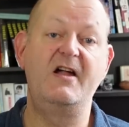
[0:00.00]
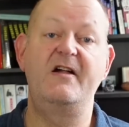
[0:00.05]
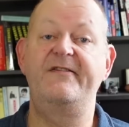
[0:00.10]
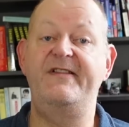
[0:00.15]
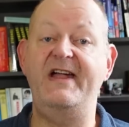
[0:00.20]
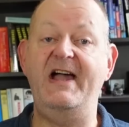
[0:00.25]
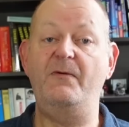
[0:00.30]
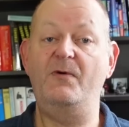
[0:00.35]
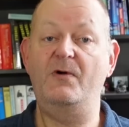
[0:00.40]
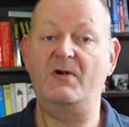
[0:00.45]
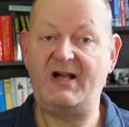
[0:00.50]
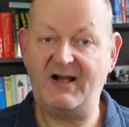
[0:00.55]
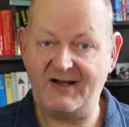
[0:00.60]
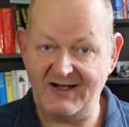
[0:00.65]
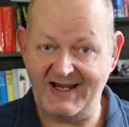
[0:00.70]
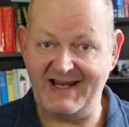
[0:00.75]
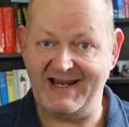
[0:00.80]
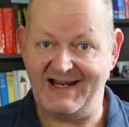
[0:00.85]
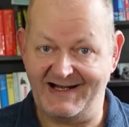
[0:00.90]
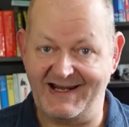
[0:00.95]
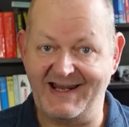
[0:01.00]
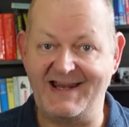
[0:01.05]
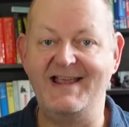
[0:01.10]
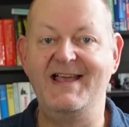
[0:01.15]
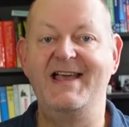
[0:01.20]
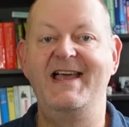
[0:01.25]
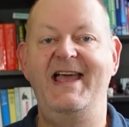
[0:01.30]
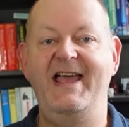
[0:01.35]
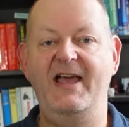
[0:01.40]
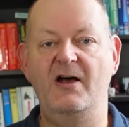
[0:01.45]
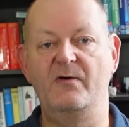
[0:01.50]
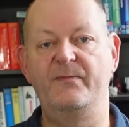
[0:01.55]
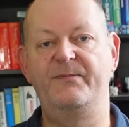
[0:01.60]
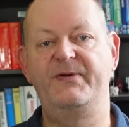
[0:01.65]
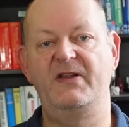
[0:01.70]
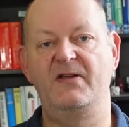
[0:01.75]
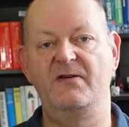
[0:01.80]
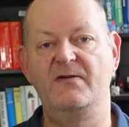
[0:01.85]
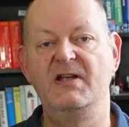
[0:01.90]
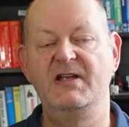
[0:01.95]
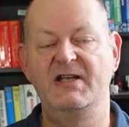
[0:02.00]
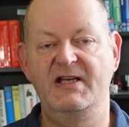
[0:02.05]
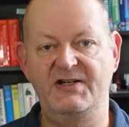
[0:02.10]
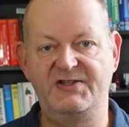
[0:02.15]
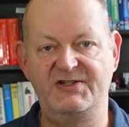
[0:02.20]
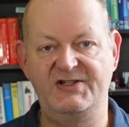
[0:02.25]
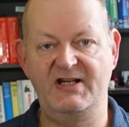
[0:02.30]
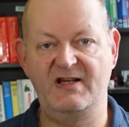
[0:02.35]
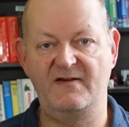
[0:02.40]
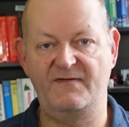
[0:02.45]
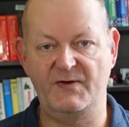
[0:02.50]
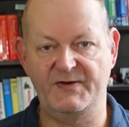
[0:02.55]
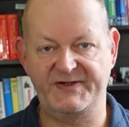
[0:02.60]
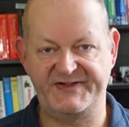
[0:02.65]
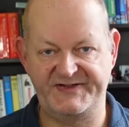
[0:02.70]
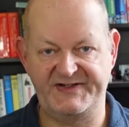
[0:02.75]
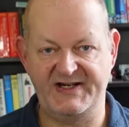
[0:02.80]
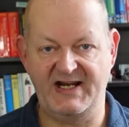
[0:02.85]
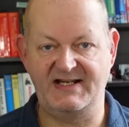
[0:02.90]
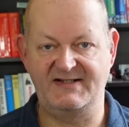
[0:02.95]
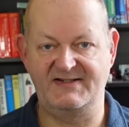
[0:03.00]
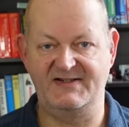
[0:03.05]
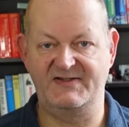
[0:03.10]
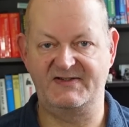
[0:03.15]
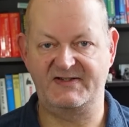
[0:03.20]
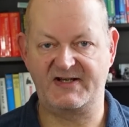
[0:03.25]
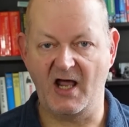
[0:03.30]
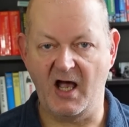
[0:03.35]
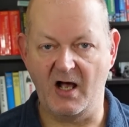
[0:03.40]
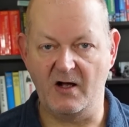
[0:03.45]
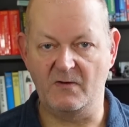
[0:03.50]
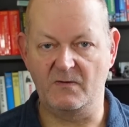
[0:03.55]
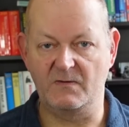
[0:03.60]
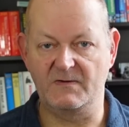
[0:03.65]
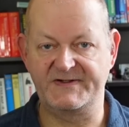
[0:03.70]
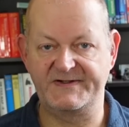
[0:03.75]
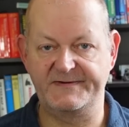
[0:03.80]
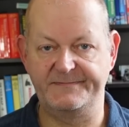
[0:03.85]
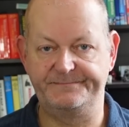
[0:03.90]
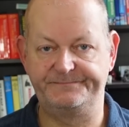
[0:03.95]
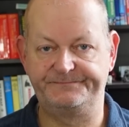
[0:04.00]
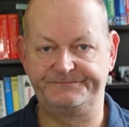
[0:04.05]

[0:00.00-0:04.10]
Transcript: that will clearly help you achieve your status goals.